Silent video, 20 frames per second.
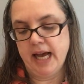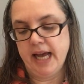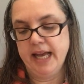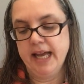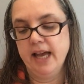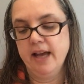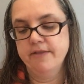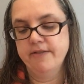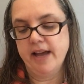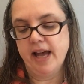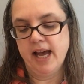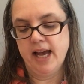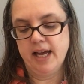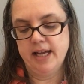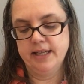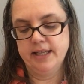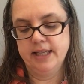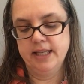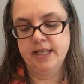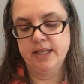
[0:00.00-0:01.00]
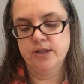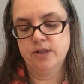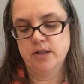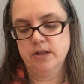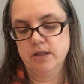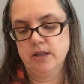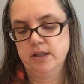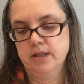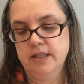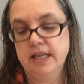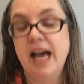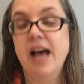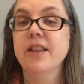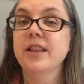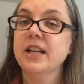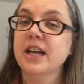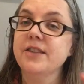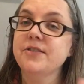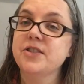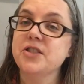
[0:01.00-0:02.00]
I have had these, now
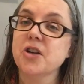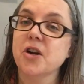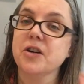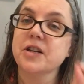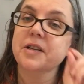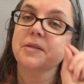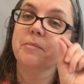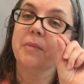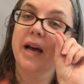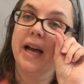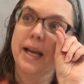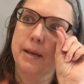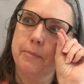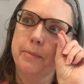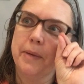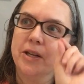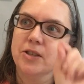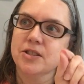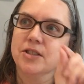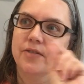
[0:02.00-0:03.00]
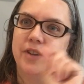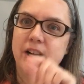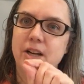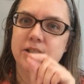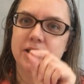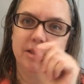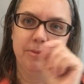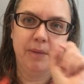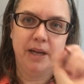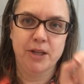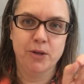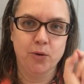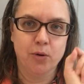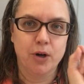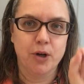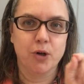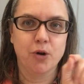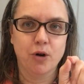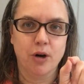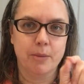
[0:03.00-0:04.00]
that I've started my Bells of Ireland by
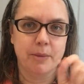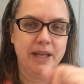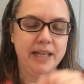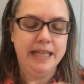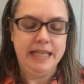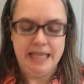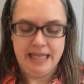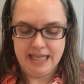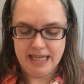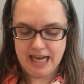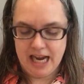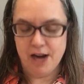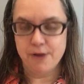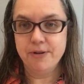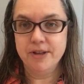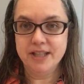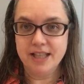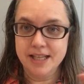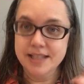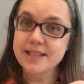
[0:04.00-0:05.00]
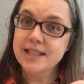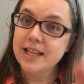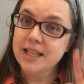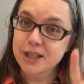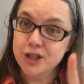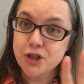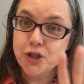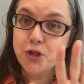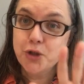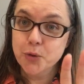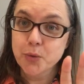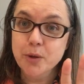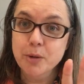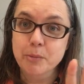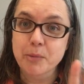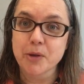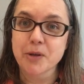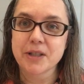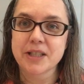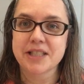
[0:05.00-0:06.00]
Nora Corbett, I realize that it's
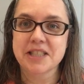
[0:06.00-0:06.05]
doable.